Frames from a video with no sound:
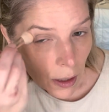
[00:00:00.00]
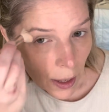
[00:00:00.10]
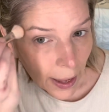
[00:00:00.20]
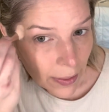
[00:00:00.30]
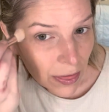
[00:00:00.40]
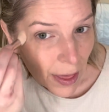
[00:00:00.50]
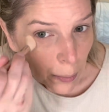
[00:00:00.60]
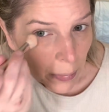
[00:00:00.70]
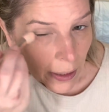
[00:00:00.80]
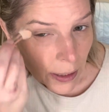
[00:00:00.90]
and then
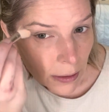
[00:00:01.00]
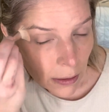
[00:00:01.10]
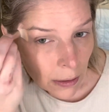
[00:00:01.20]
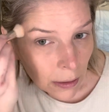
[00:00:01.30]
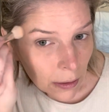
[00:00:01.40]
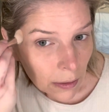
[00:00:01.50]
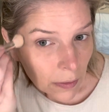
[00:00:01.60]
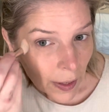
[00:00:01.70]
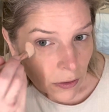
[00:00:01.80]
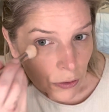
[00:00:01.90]
blend,
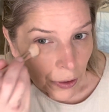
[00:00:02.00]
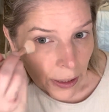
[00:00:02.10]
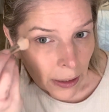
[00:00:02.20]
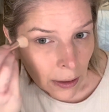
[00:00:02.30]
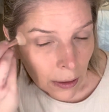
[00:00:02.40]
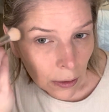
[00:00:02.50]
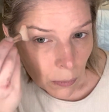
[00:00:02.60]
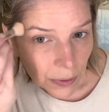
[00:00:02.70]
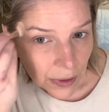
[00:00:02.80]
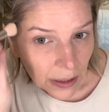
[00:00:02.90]
that's great.
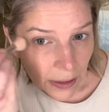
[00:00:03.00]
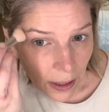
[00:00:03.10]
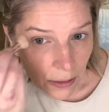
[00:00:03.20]
One thing that I